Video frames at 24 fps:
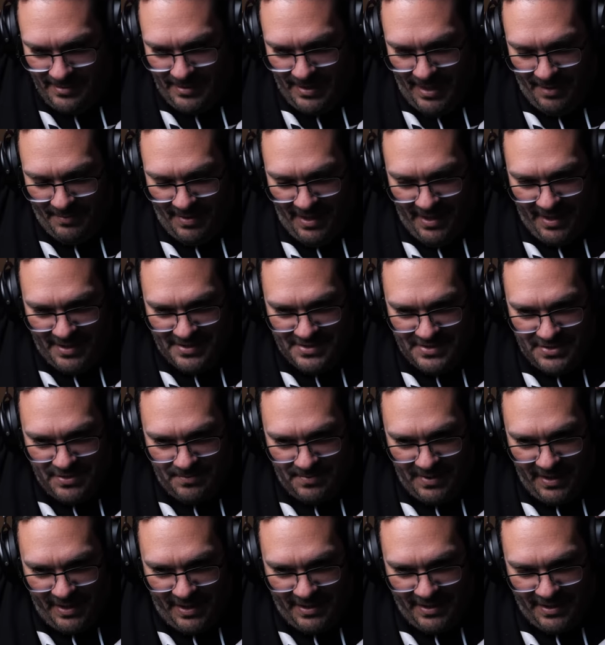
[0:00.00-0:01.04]
No, my head's too
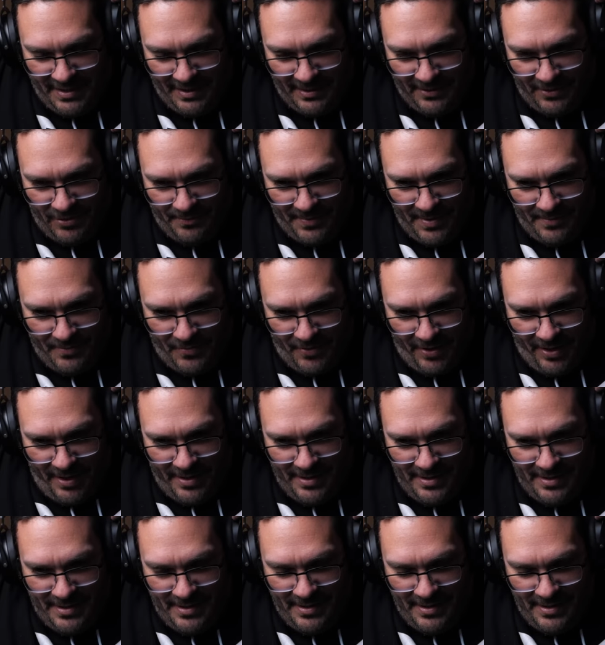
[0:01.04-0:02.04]
big. I need a little bit more.